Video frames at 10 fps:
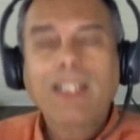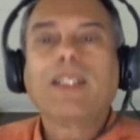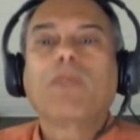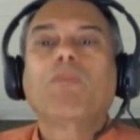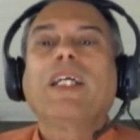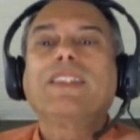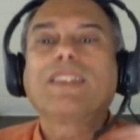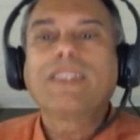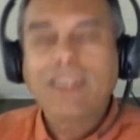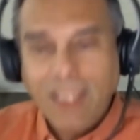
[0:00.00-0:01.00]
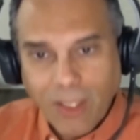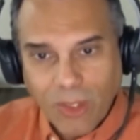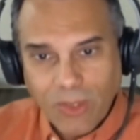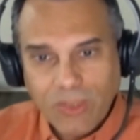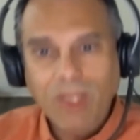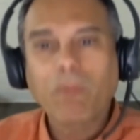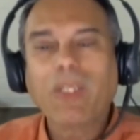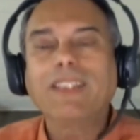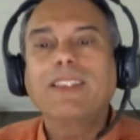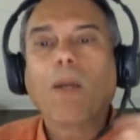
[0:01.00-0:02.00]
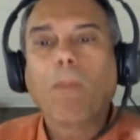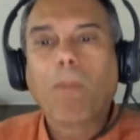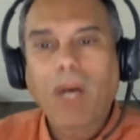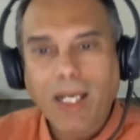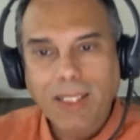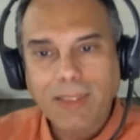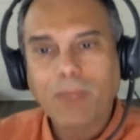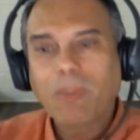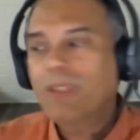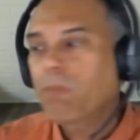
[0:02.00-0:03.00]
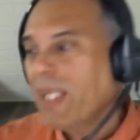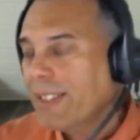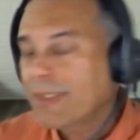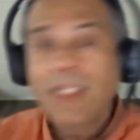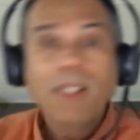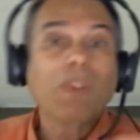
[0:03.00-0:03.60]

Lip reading: that makes cells, that makes bodies, that makes planets,